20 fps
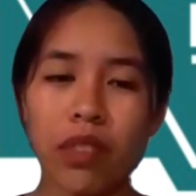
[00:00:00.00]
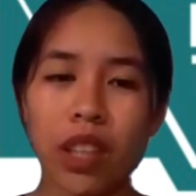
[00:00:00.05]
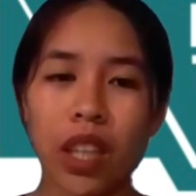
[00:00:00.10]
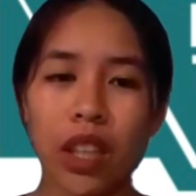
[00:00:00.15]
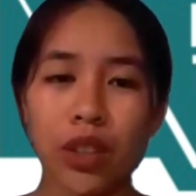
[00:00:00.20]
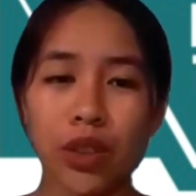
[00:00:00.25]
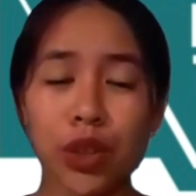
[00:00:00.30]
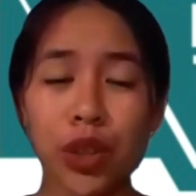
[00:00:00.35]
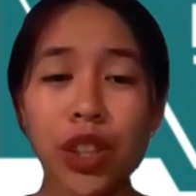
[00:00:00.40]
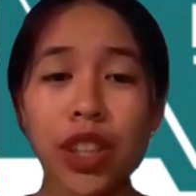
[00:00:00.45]

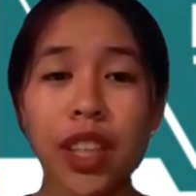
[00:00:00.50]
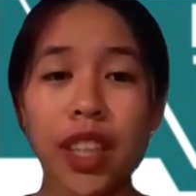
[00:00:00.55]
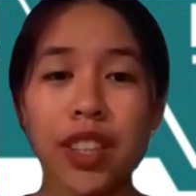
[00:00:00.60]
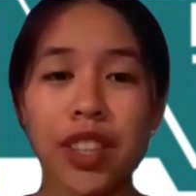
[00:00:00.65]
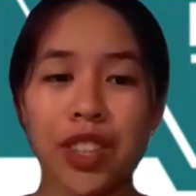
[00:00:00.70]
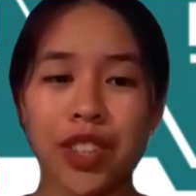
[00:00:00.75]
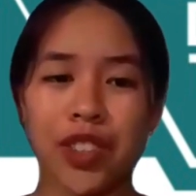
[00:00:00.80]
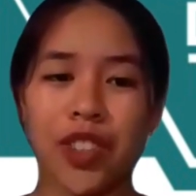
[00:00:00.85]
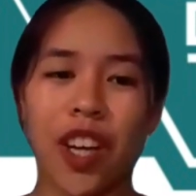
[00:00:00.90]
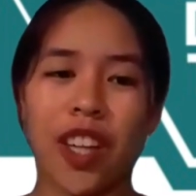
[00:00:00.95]
good
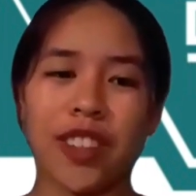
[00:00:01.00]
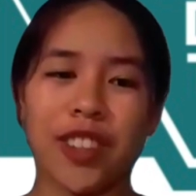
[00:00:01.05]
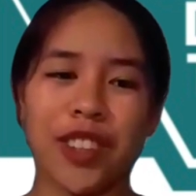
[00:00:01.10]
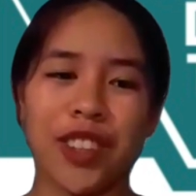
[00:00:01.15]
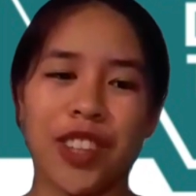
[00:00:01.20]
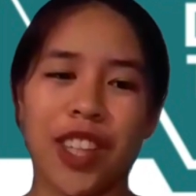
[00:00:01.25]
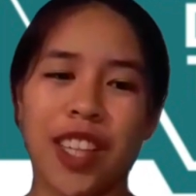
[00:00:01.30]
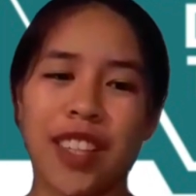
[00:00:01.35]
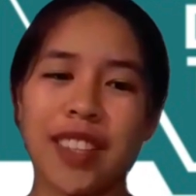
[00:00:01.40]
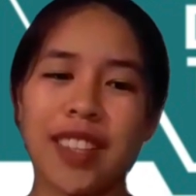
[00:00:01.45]

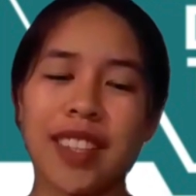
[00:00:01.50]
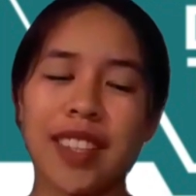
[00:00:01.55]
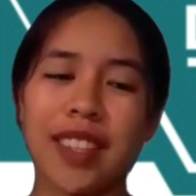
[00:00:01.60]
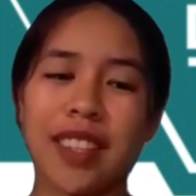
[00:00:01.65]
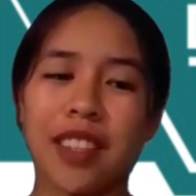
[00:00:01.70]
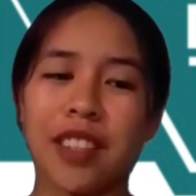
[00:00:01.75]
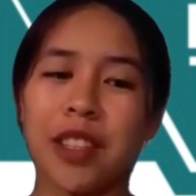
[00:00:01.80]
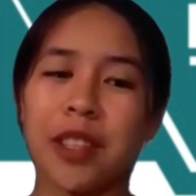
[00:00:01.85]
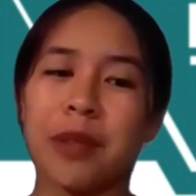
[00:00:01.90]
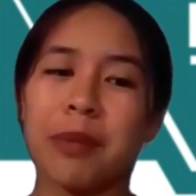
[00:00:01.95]
instructions
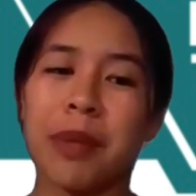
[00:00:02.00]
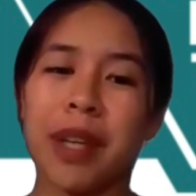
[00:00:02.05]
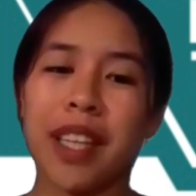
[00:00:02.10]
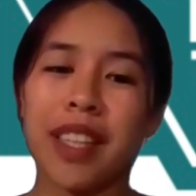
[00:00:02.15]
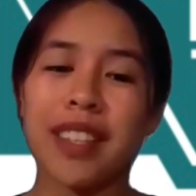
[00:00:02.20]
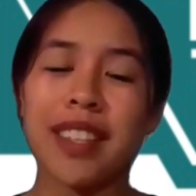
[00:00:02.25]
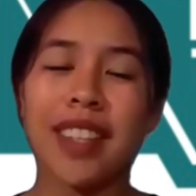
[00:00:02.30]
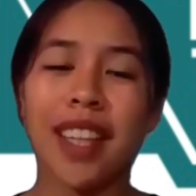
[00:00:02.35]
determines